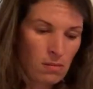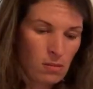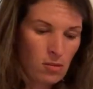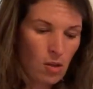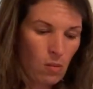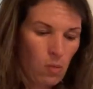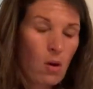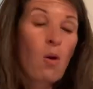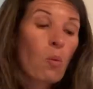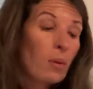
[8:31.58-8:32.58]
So
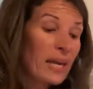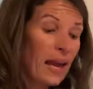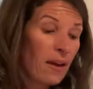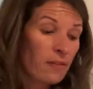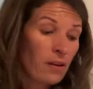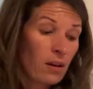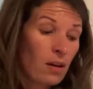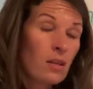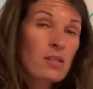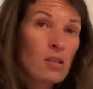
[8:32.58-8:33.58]
we have
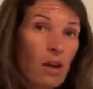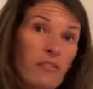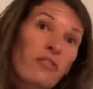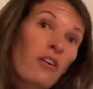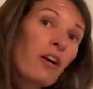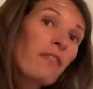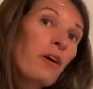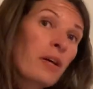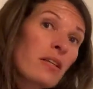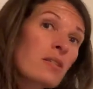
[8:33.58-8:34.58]
solved for our
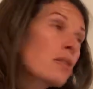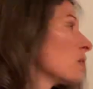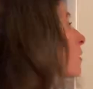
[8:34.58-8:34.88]
focus